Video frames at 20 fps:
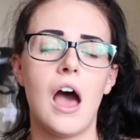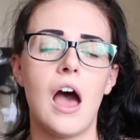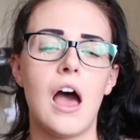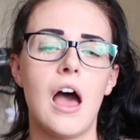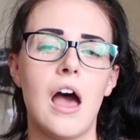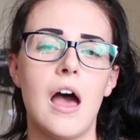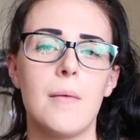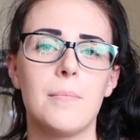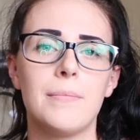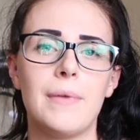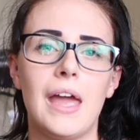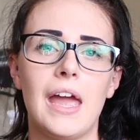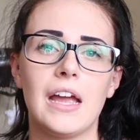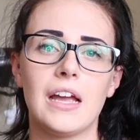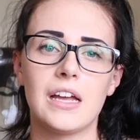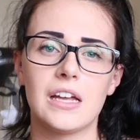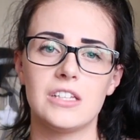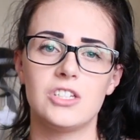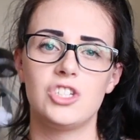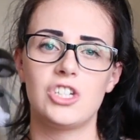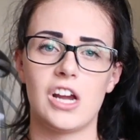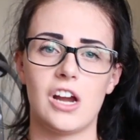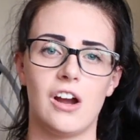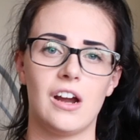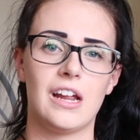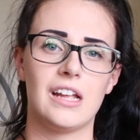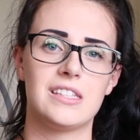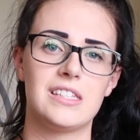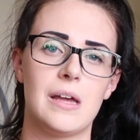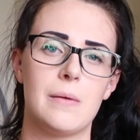And because
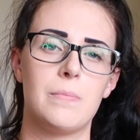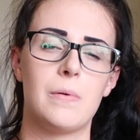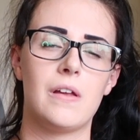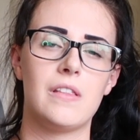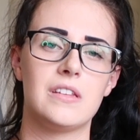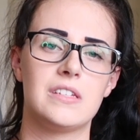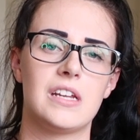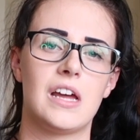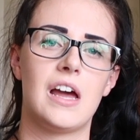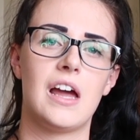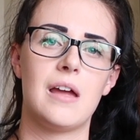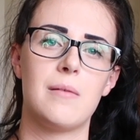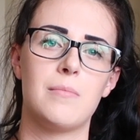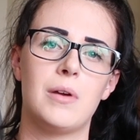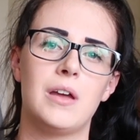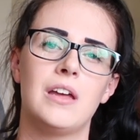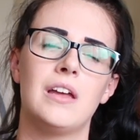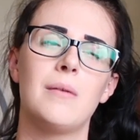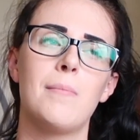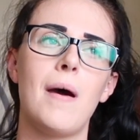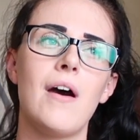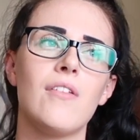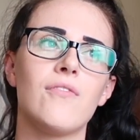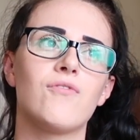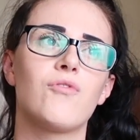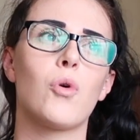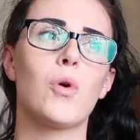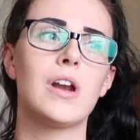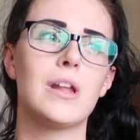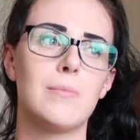JR gets up around the time
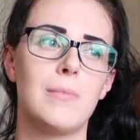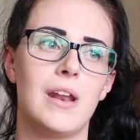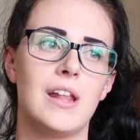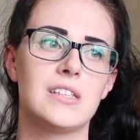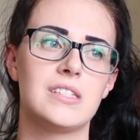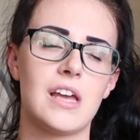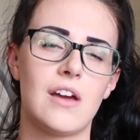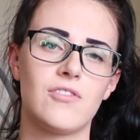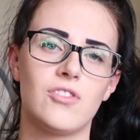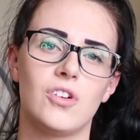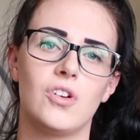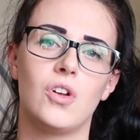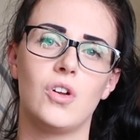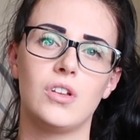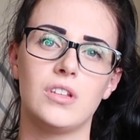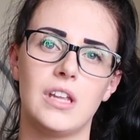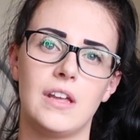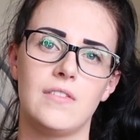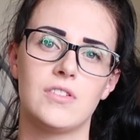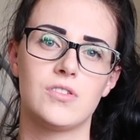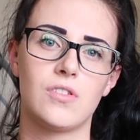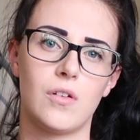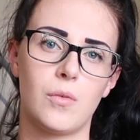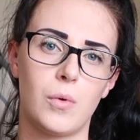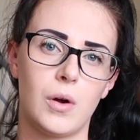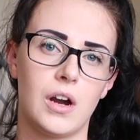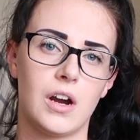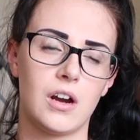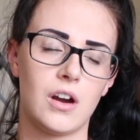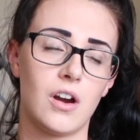about 40 minutes after Nolan leaves for
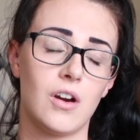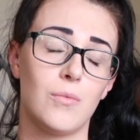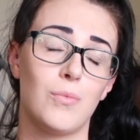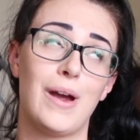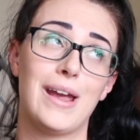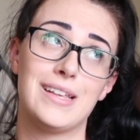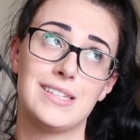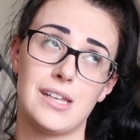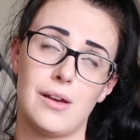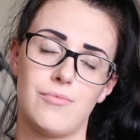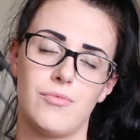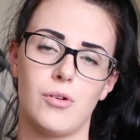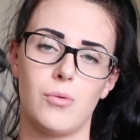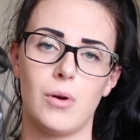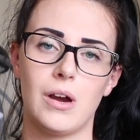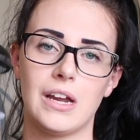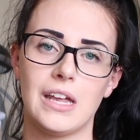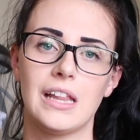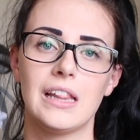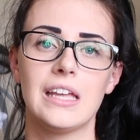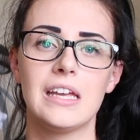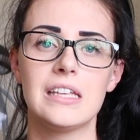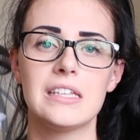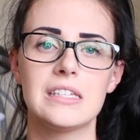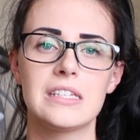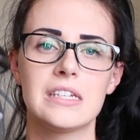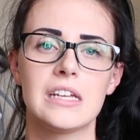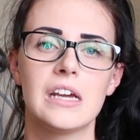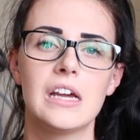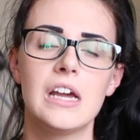work, or wakes up for work at
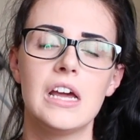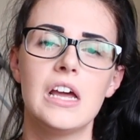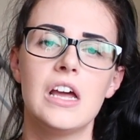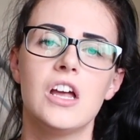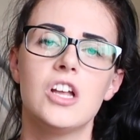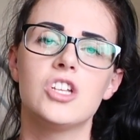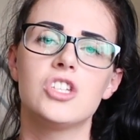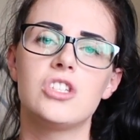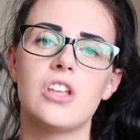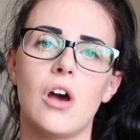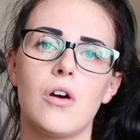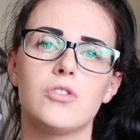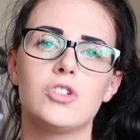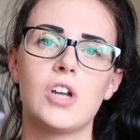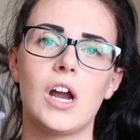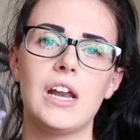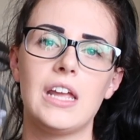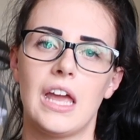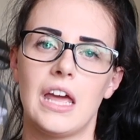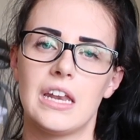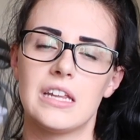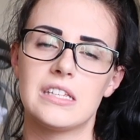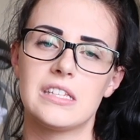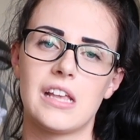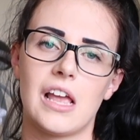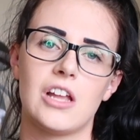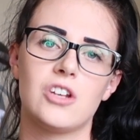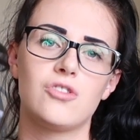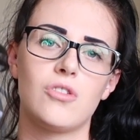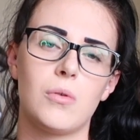least. So trying to get in a
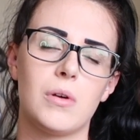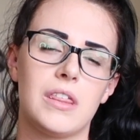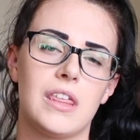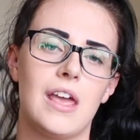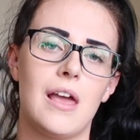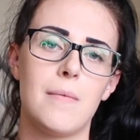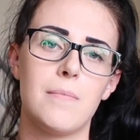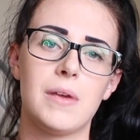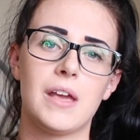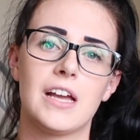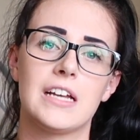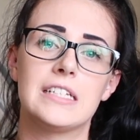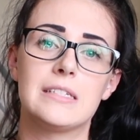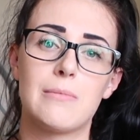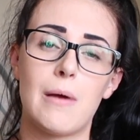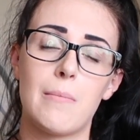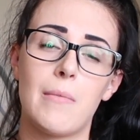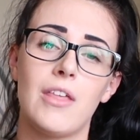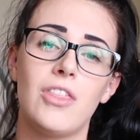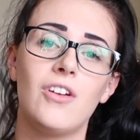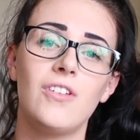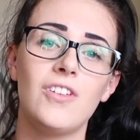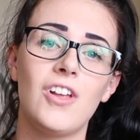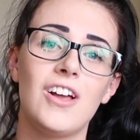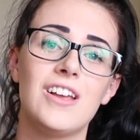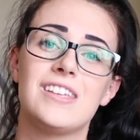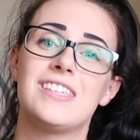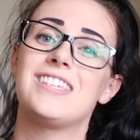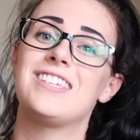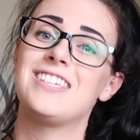schedule with him because my
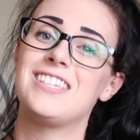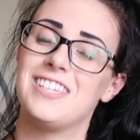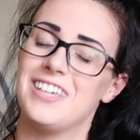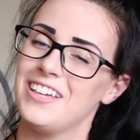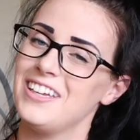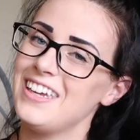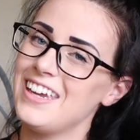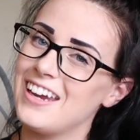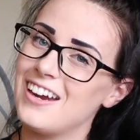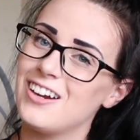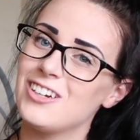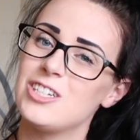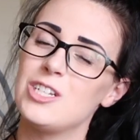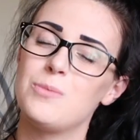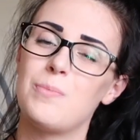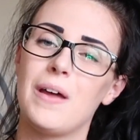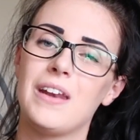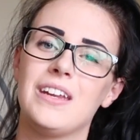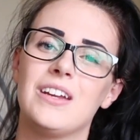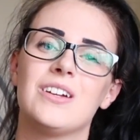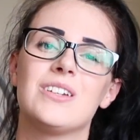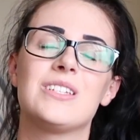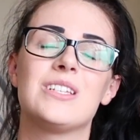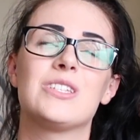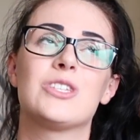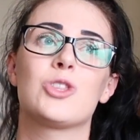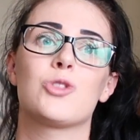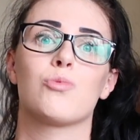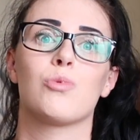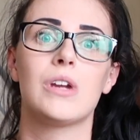mother-in-law is still here. She's been here
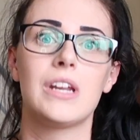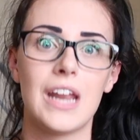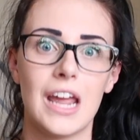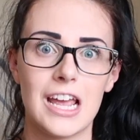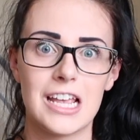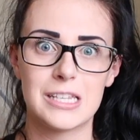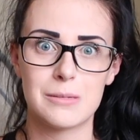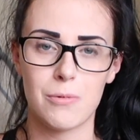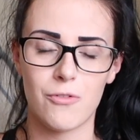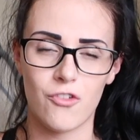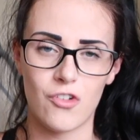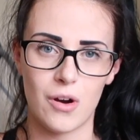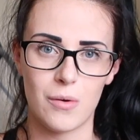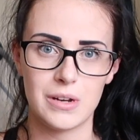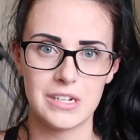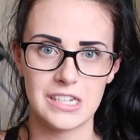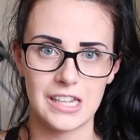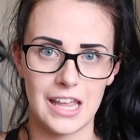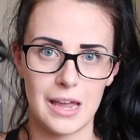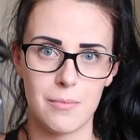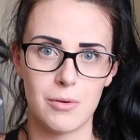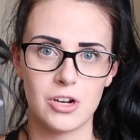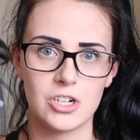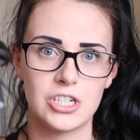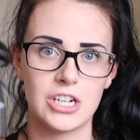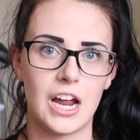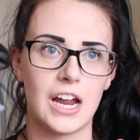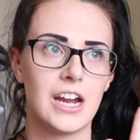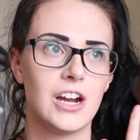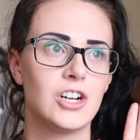since 3 days before I went to labor.
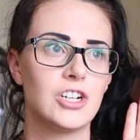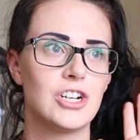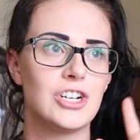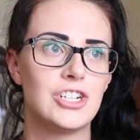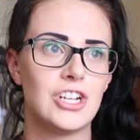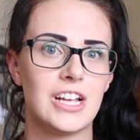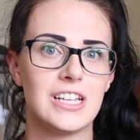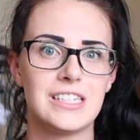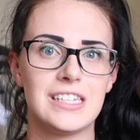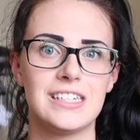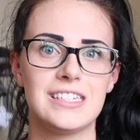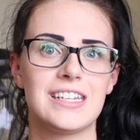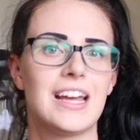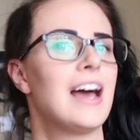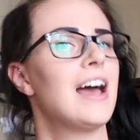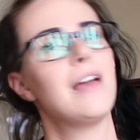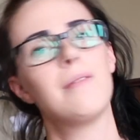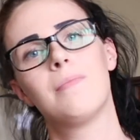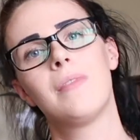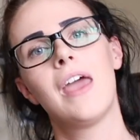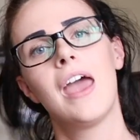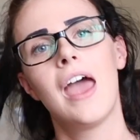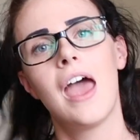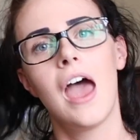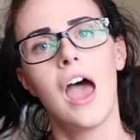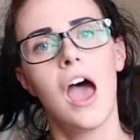She got here just in time.